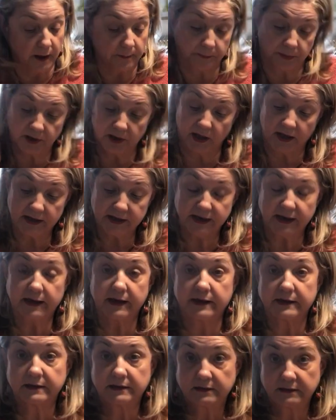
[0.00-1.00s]

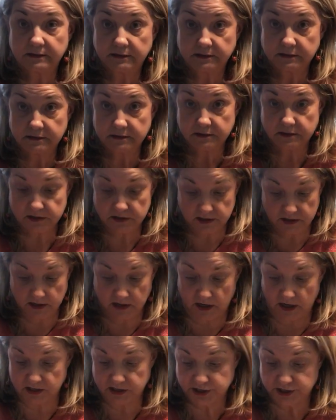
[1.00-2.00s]
plug-in
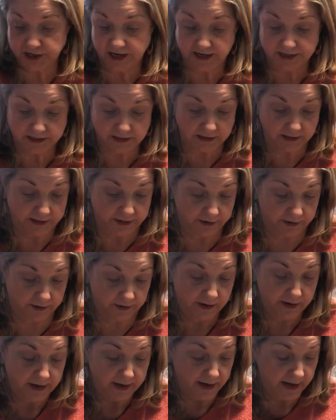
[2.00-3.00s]
chandelier
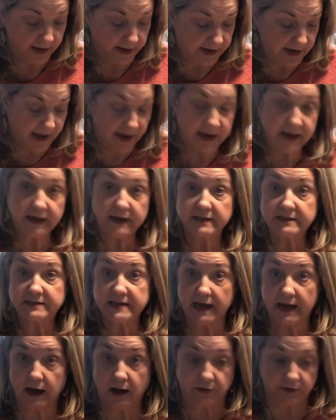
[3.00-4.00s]
and hang it
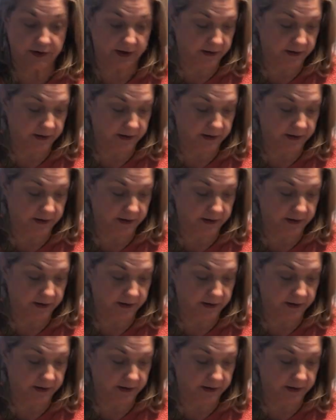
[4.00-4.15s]
down.